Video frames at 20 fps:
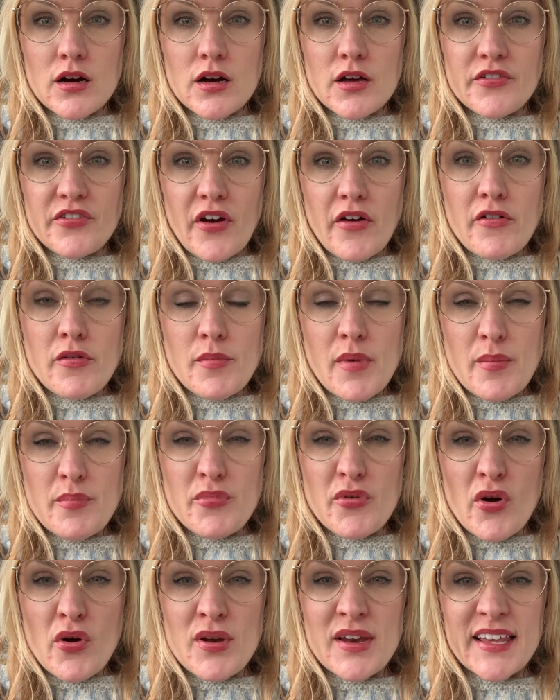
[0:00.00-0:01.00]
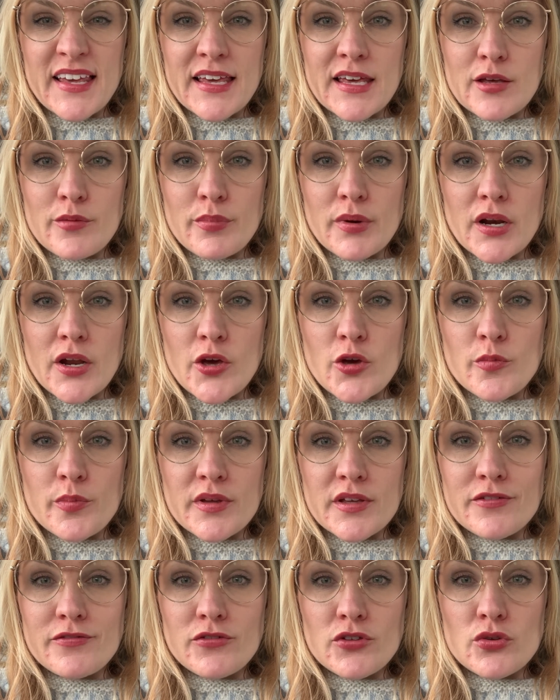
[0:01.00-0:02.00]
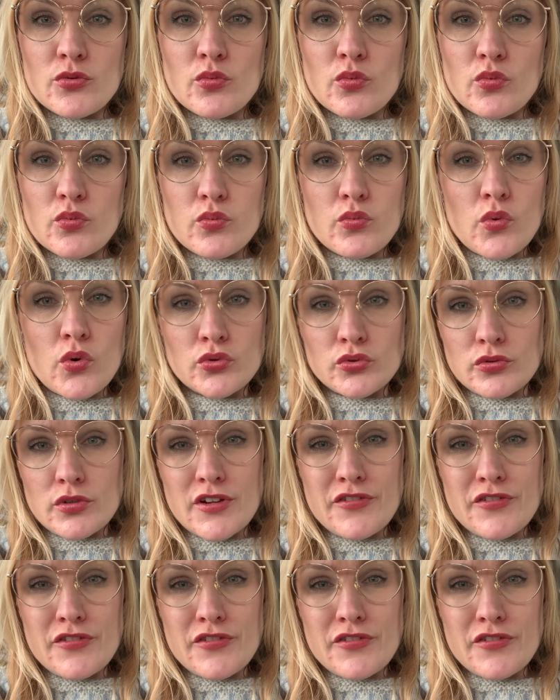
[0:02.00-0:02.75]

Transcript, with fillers: If I remember, I'll link it below. But if you want,